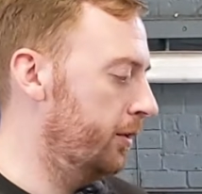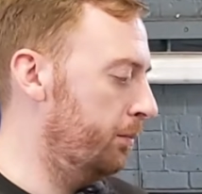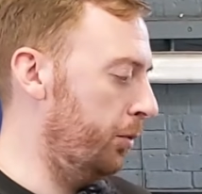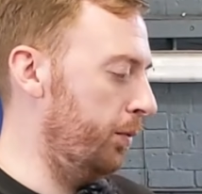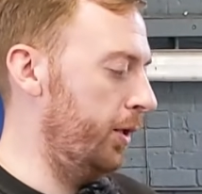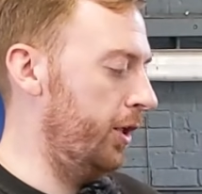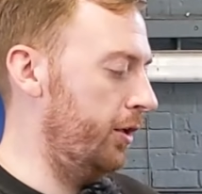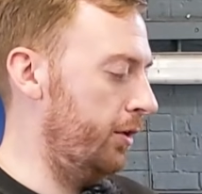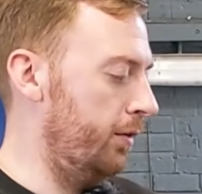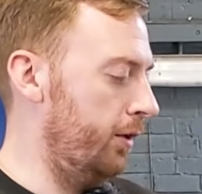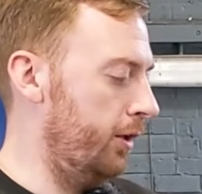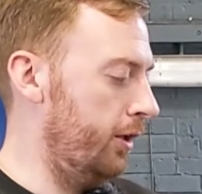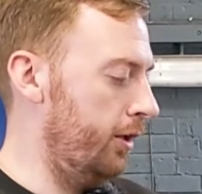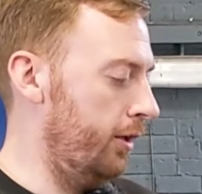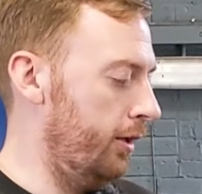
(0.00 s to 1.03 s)
But we do
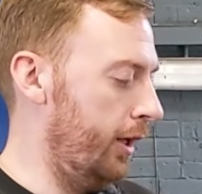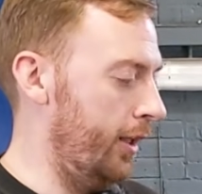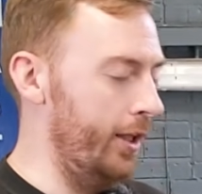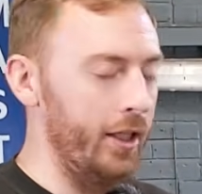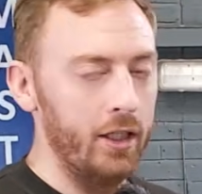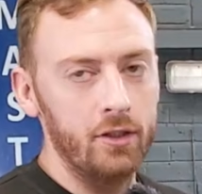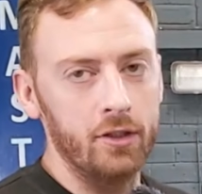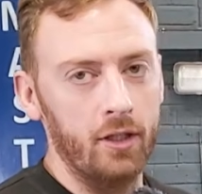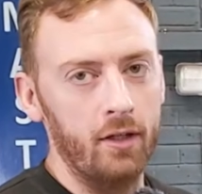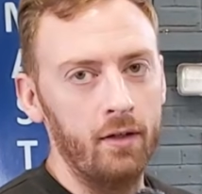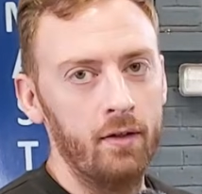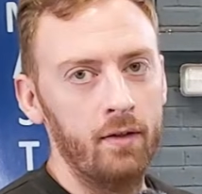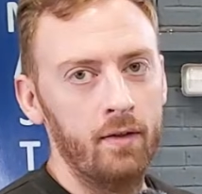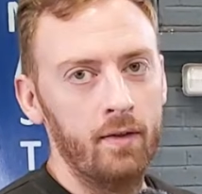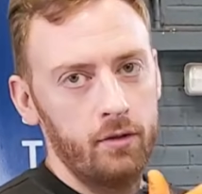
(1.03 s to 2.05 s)
a litre
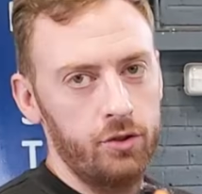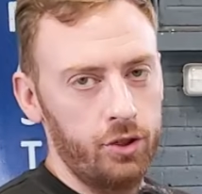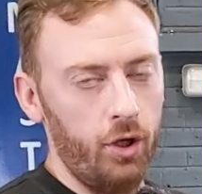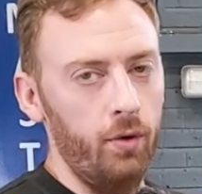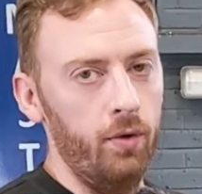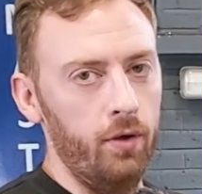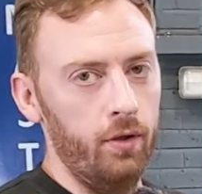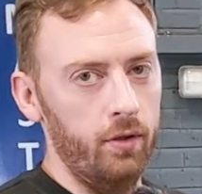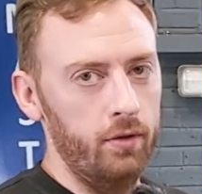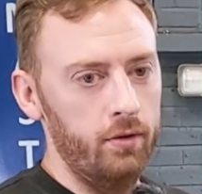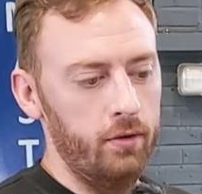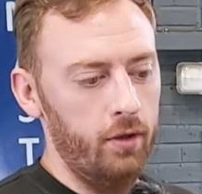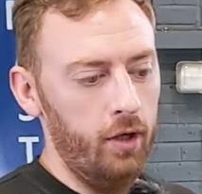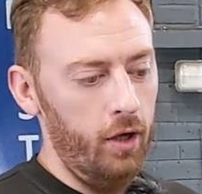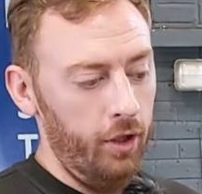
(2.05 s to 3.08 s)
total
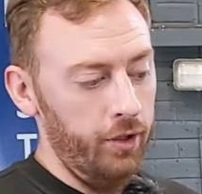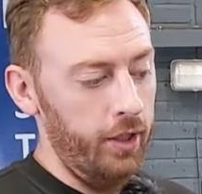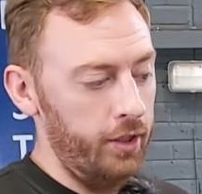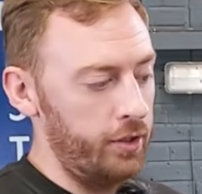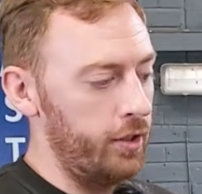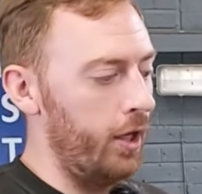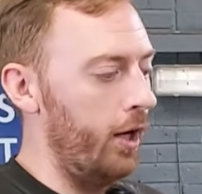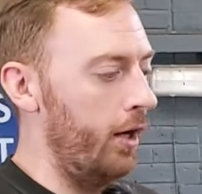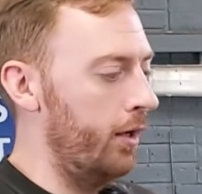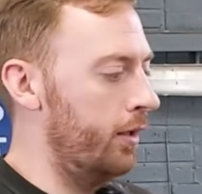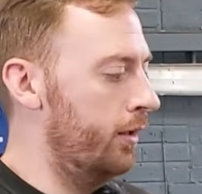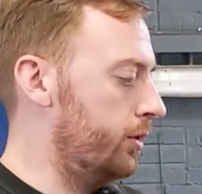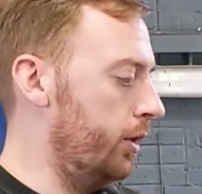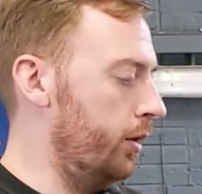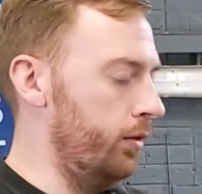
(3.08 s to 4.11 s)
on this car,
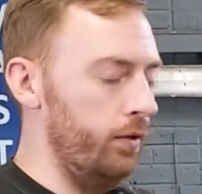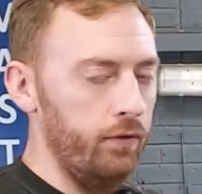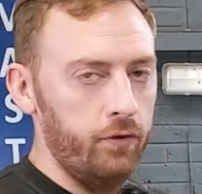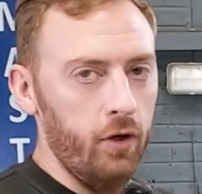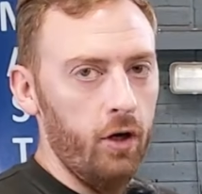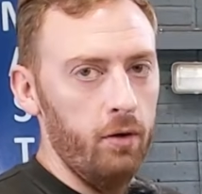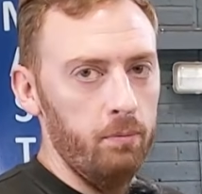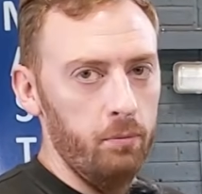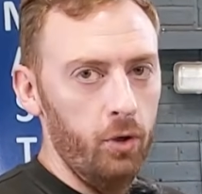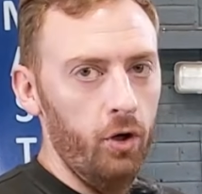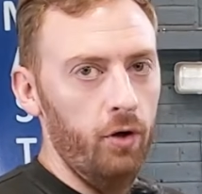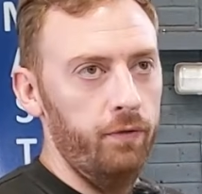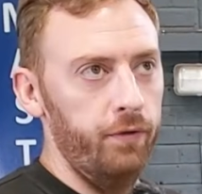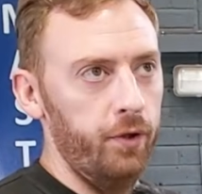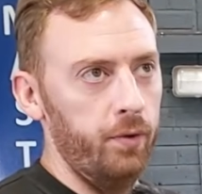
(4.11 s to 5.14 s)
so you've got
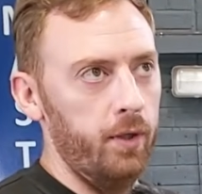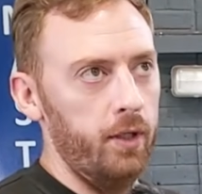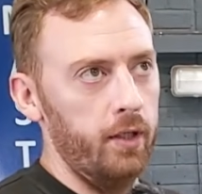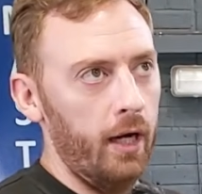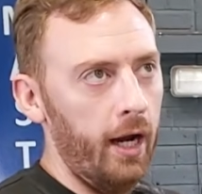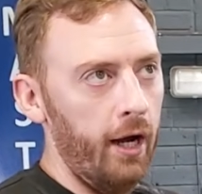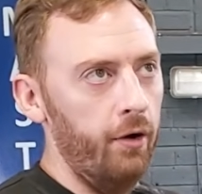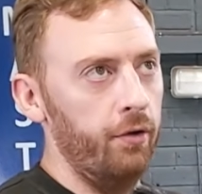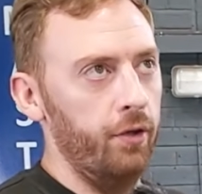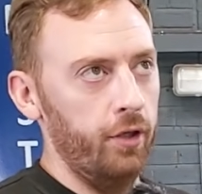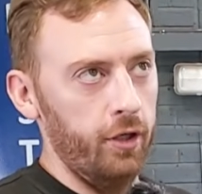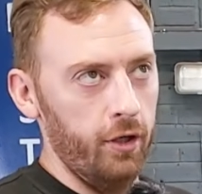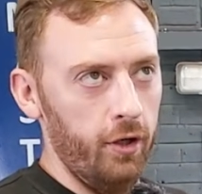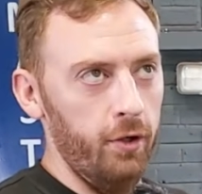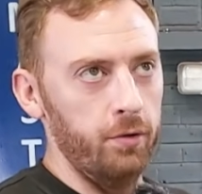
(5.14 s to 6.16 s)
more fluid out than
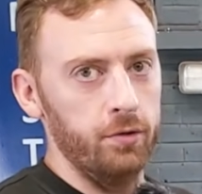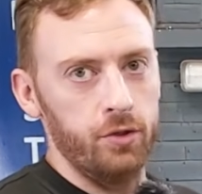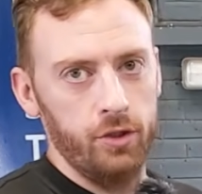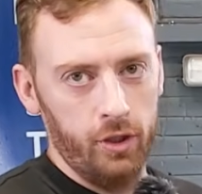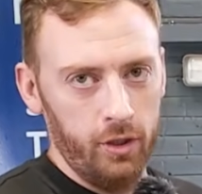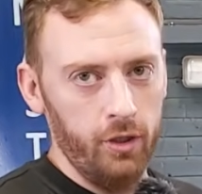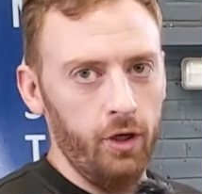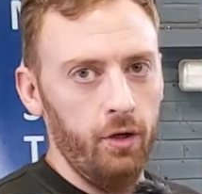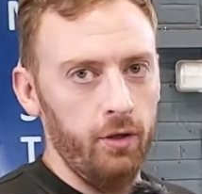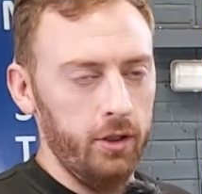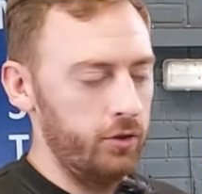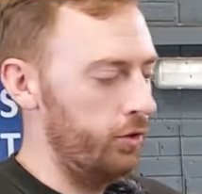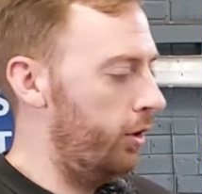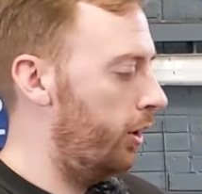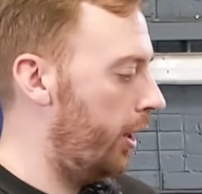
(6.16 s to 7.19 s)
it holds, so you know
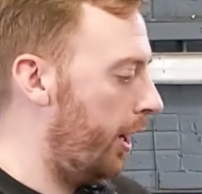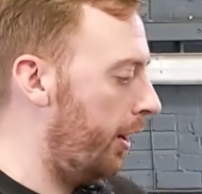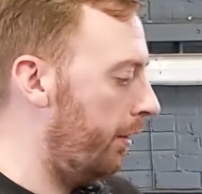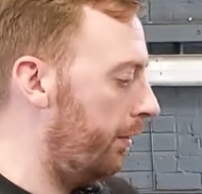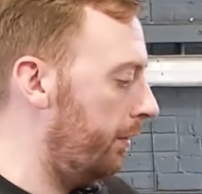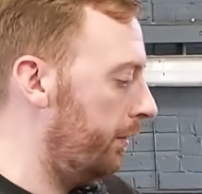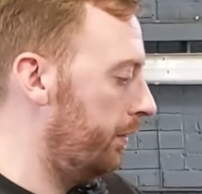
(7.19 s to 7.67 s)
it's all out.